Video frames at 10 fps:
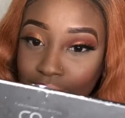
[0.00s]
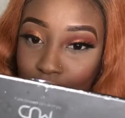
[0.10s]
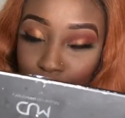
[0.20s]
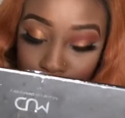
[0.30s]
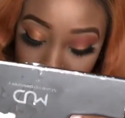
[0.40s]

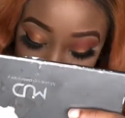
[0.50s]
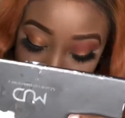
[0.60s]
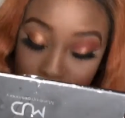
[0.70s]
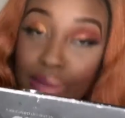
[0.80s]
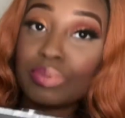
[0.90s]
only on
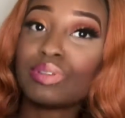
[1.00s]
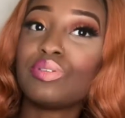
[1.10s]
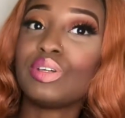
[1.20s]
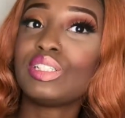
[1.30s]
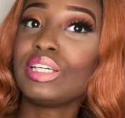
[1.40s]
the apples
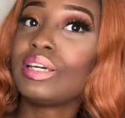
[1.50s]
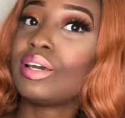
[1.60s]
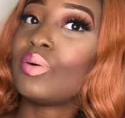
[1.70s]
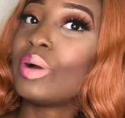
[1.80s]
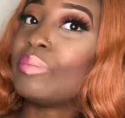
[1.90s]
of your cheek.
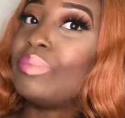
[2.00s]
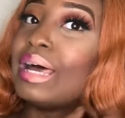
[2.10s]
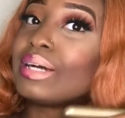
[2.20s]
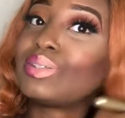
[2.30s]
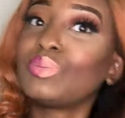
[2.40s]
We are
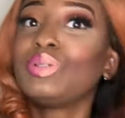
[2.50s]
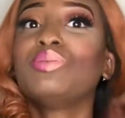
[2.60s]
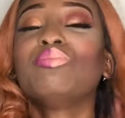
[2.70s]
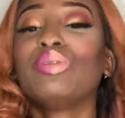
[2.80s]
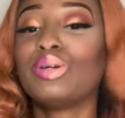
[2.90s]
blacks, we
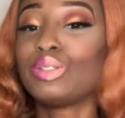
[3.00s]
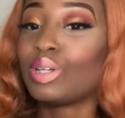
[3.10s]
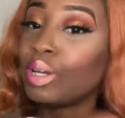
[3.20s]
don't blush.